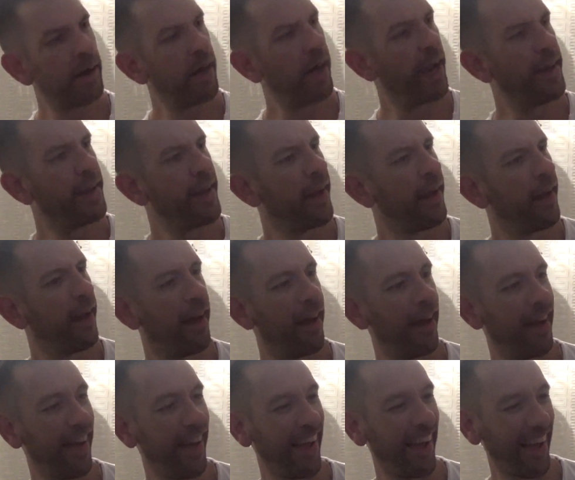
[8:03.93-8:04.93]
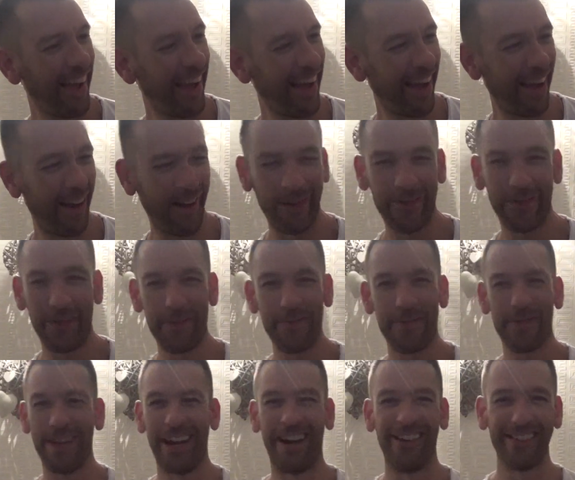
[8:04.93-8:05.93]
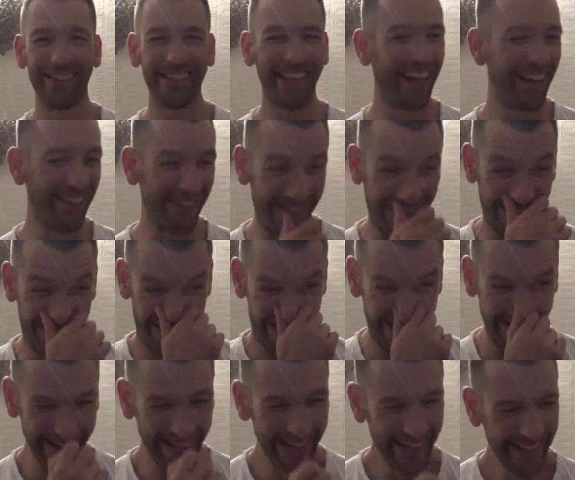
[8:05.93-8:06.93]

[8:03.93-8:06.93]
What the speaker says: How do you pronounce it? I don't know.